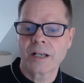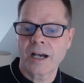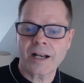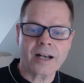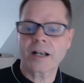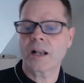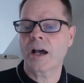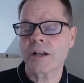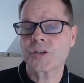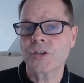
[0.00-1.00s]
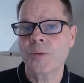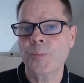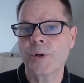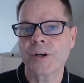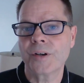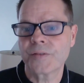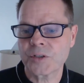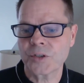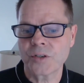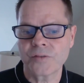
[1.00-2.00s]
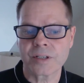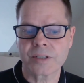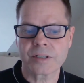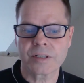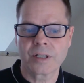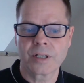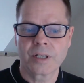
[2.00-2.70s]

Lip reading: And had a large number of servants.